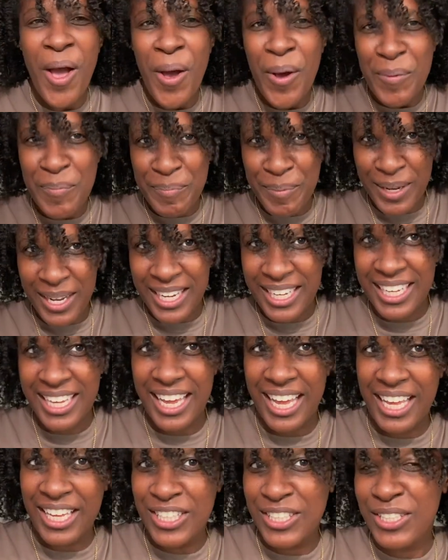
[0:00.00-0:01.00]
But
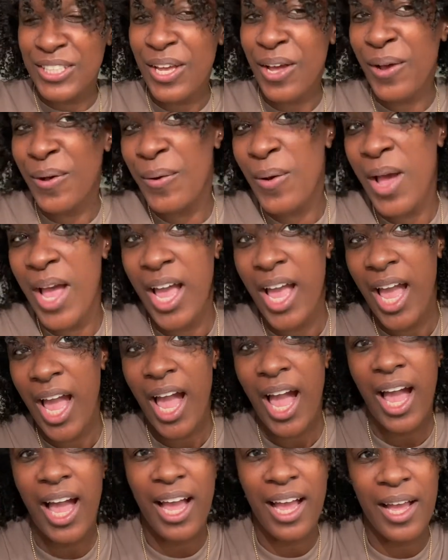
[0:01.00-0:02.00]
yeah, so
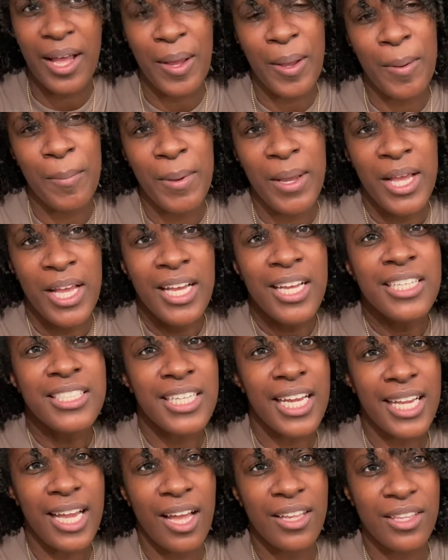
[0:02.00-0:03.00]
um,
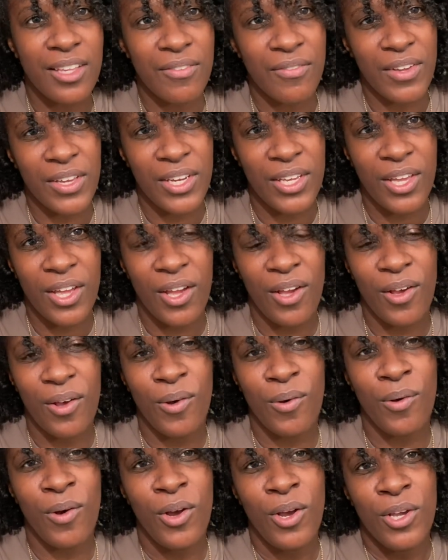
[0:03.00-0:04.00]
check out the
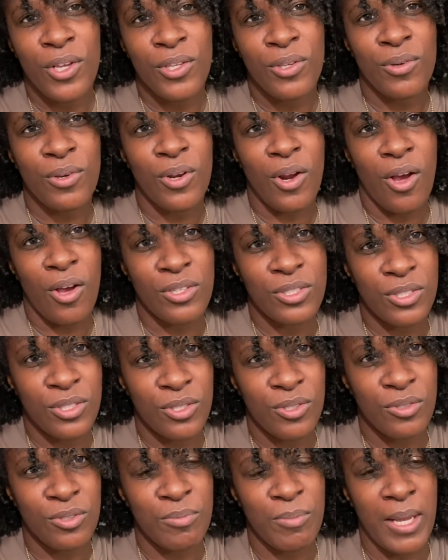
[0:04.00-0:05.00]
video. You can also
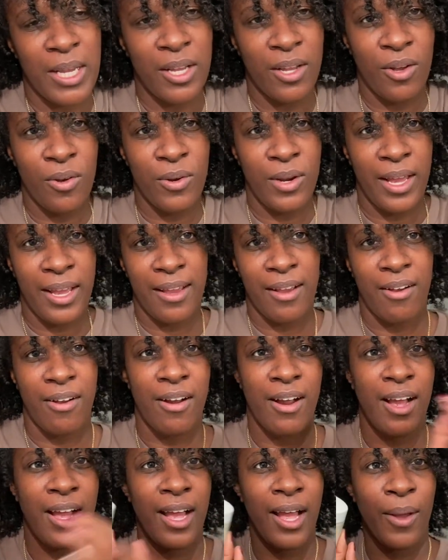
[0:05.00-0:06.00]
use my code
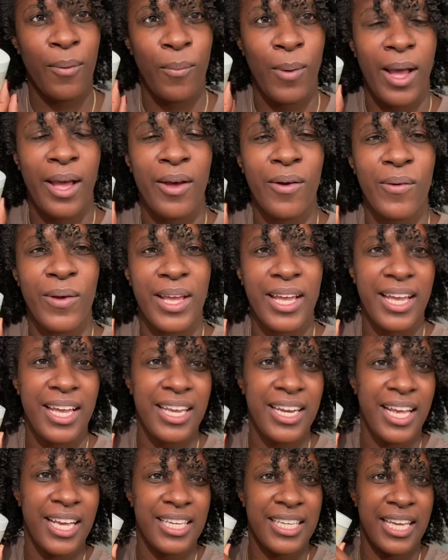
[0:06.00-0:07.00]
A-R-I-Y-O-N
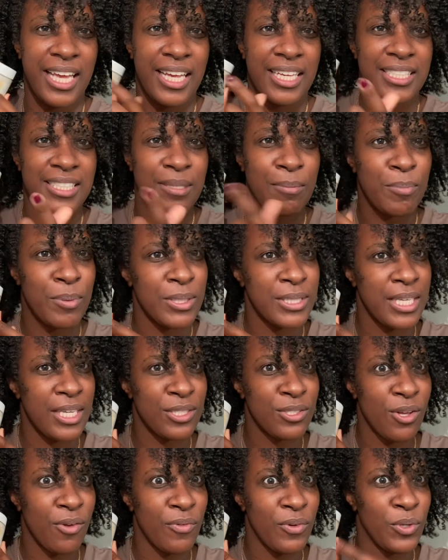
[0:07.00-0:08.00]
and get some percentage
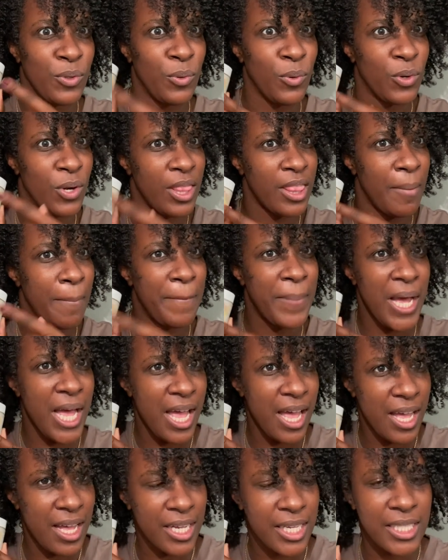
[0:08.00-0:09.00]
off when you order the
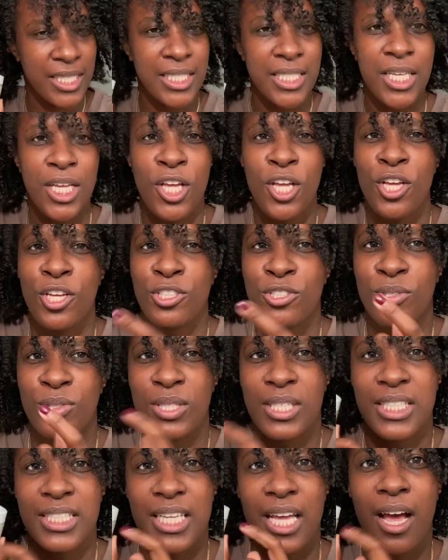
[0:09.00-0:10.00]
box. So
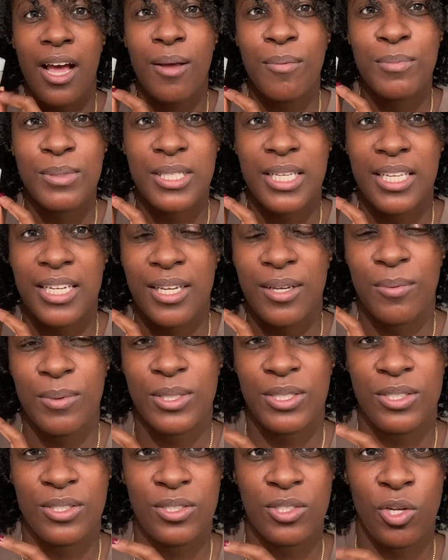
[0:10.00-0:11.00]
this comes in it, which
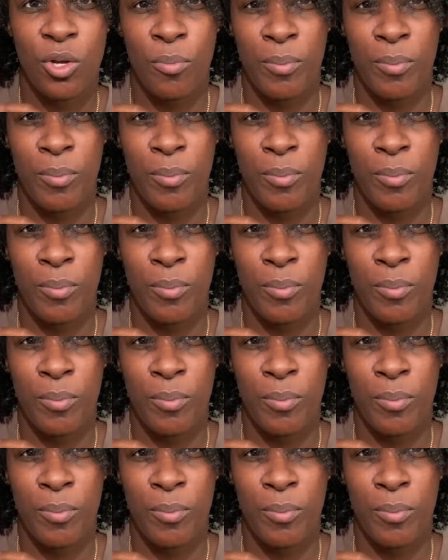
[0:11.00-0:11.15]
is dope.